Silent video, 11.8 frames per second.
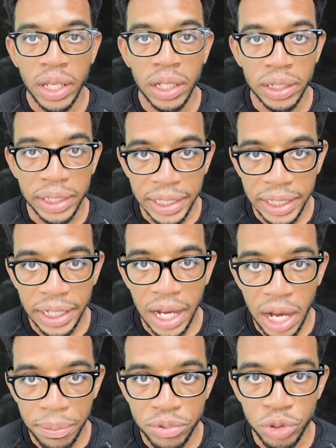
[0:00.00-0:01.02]
Leading
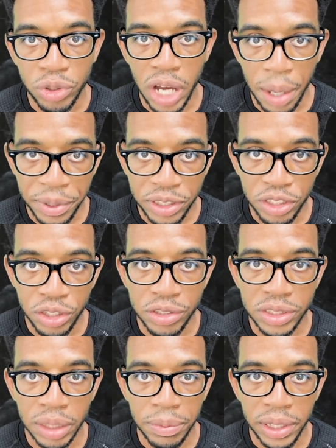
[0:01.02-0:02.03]
up to coming to
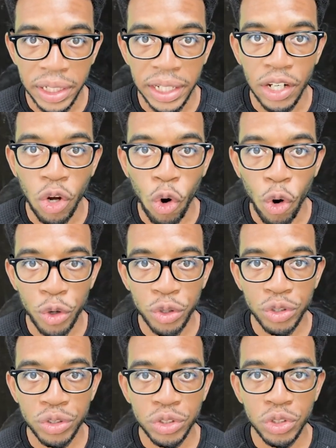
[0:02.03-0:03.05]
Yosemite, in
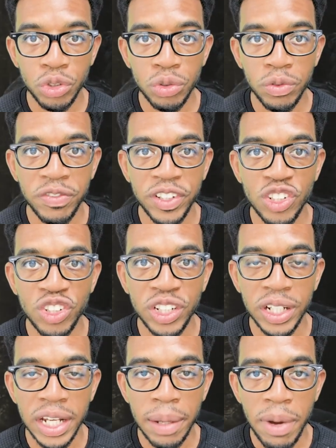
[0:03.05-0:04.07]
order to feel
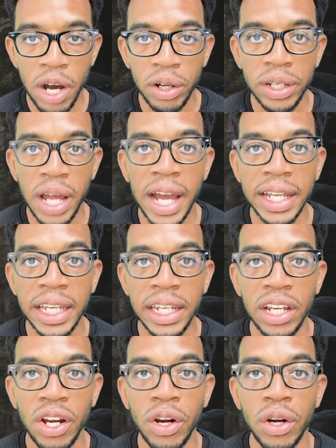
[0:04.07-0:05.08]
good about not
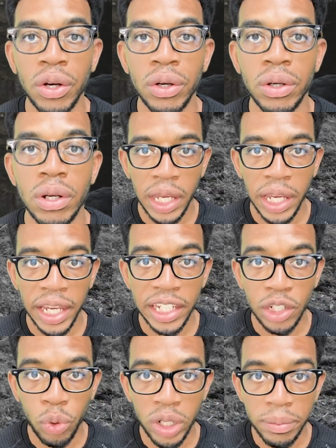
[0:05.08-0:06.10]
getting her
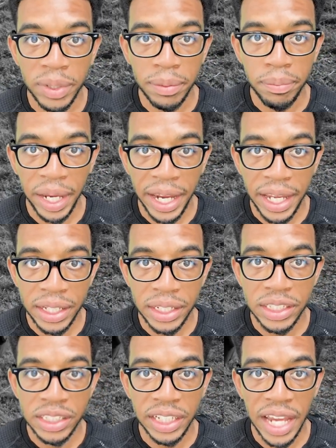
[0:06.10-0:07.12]
equipment banned,
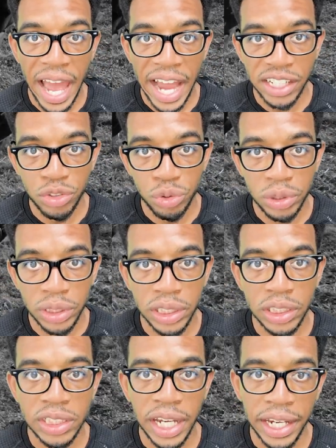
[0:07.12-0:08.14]
she
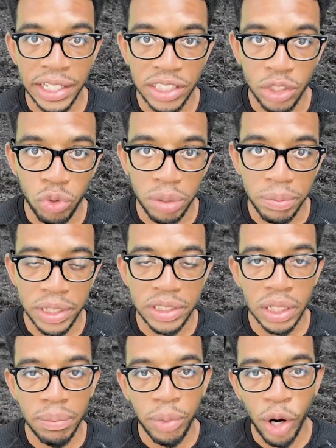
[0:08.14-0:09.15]
actually changed equipment
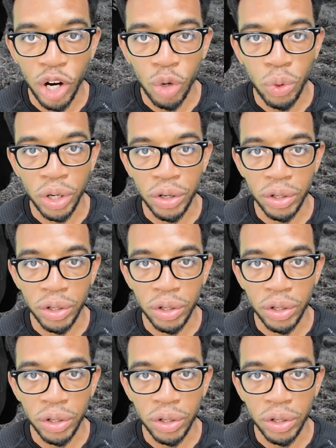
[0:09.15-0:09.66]
and borrowed one of her